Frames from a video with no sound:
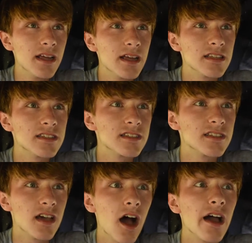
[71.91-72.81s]

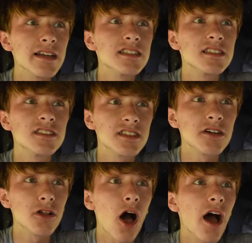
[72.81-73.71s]
It's
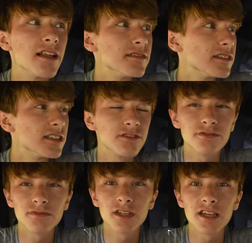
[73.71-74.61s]
still hot.
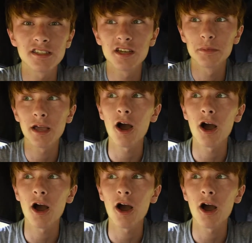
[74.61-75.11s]
It's gonna be a